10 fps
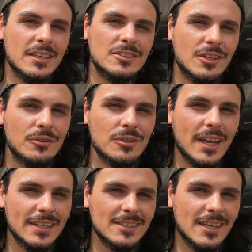the external
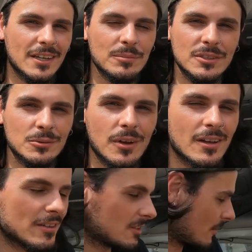gate setup as well.